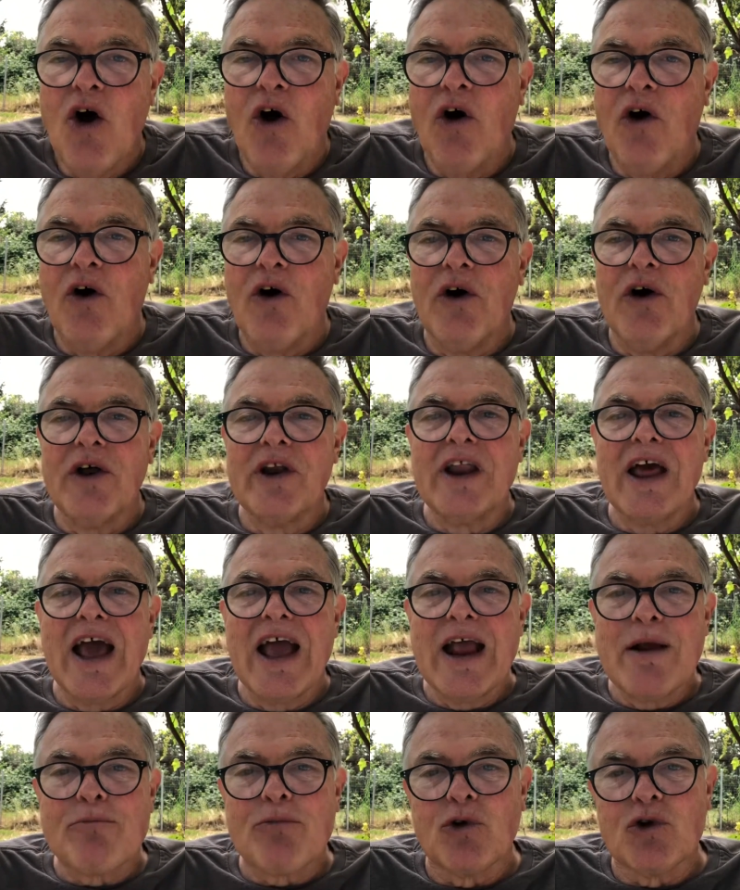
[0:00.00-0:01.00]
on
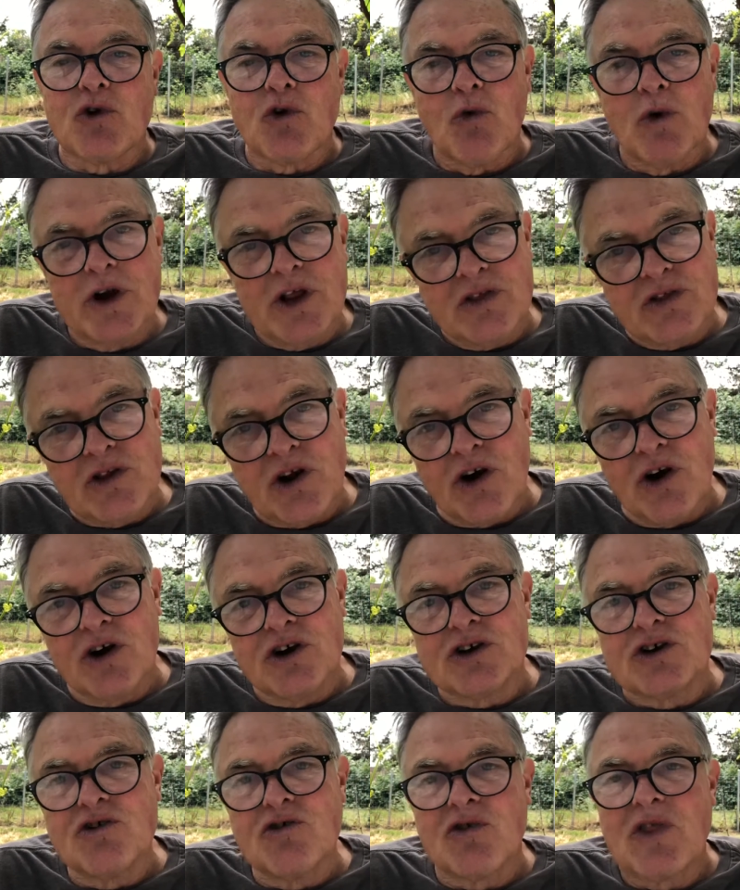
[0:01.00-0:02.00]
April
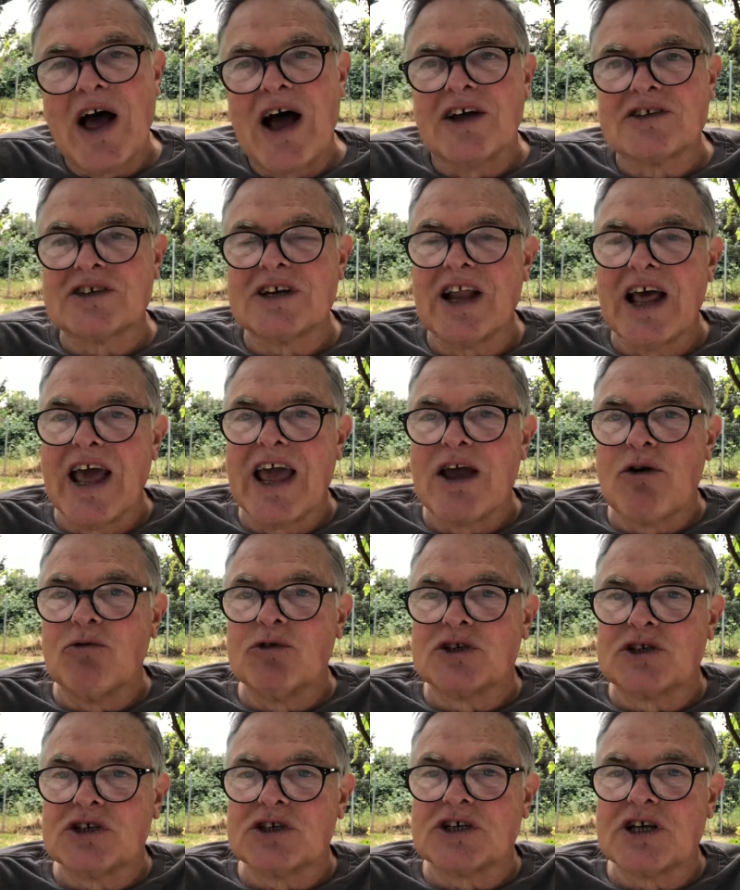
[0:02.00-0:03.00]
23rd, 2008,
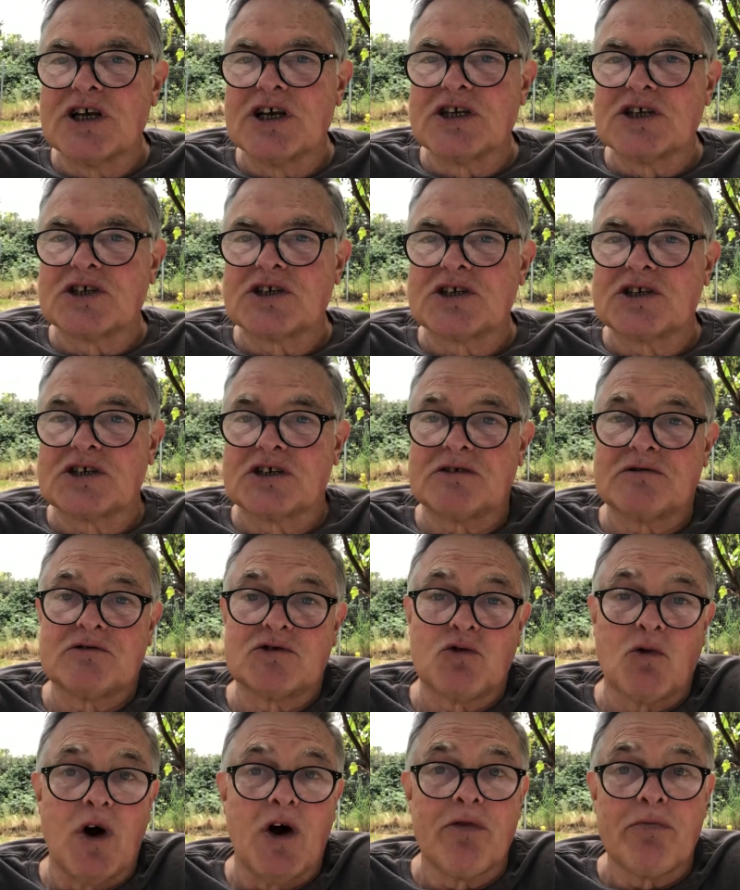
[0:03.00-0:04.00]
which is his
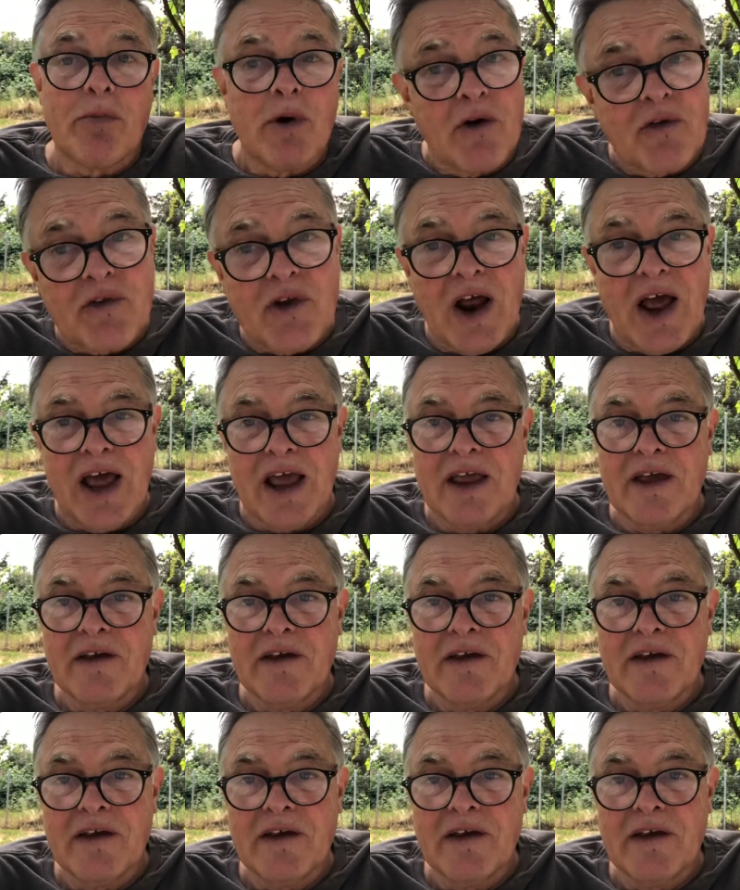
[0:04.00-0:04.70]
12th birthday.